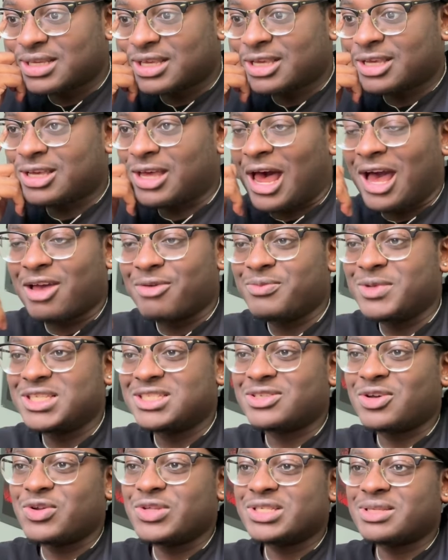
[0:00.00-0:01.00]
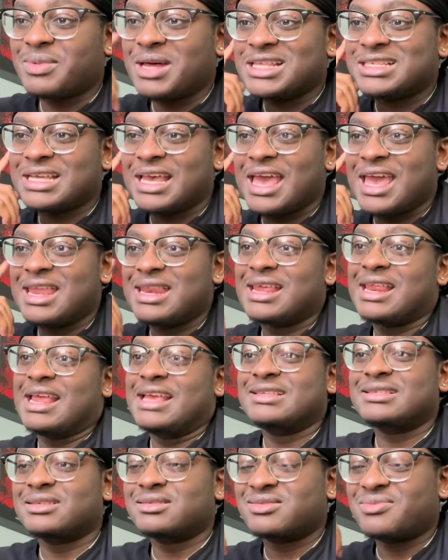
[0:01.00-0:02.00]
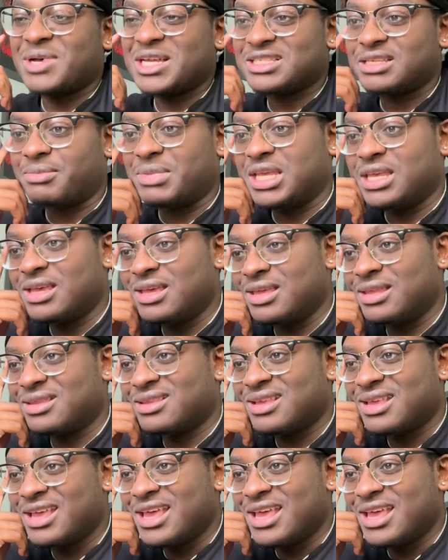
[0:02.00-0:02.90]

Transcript: Kagami's zone is about to end and his is about to begin.